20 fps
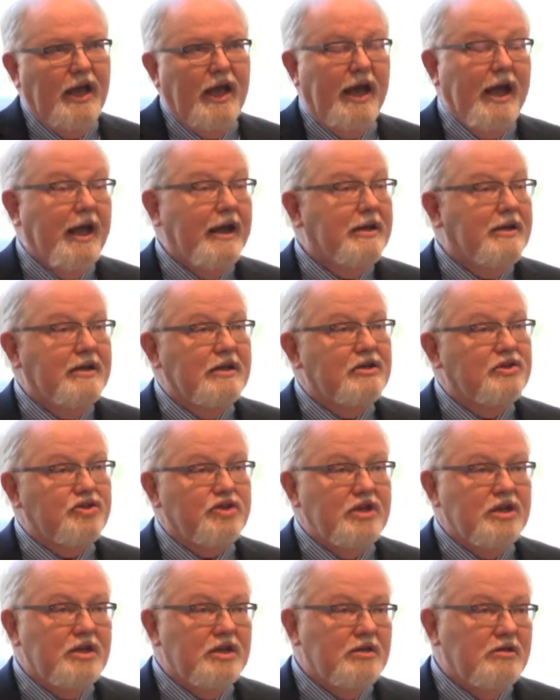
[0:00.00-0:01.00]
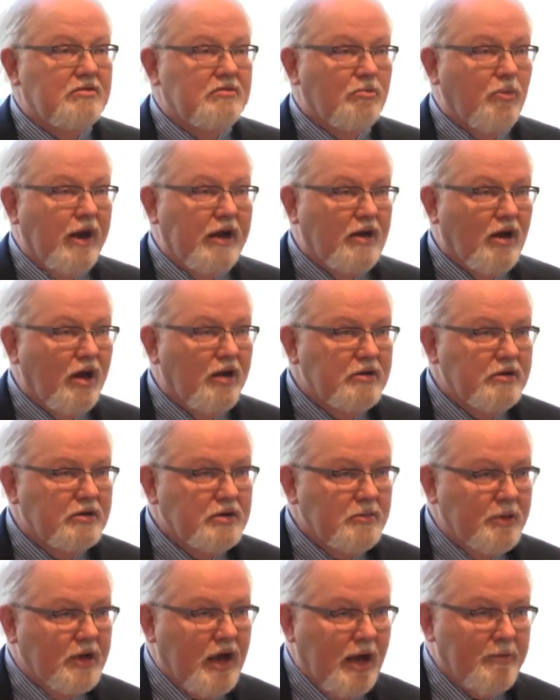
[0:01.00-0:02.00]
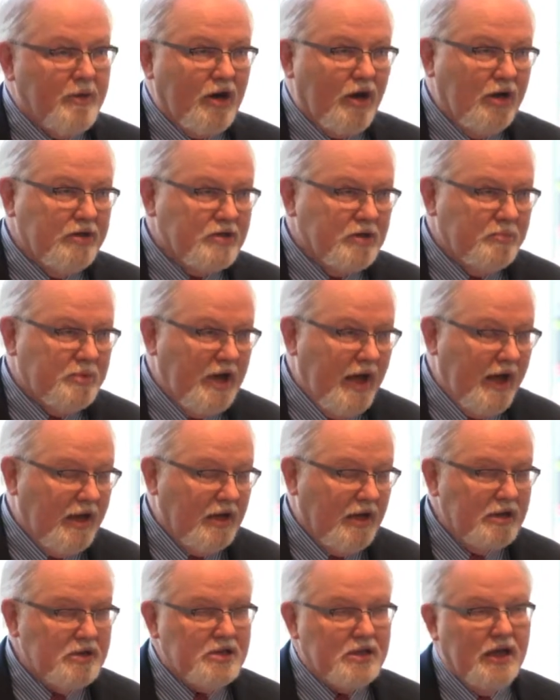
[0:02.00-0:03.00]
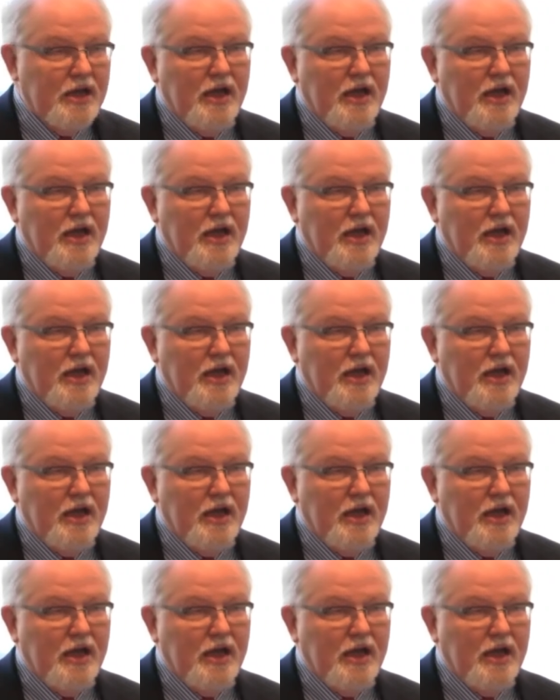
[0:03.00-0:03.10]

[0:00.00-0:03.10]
And she went on to become a concert pianist,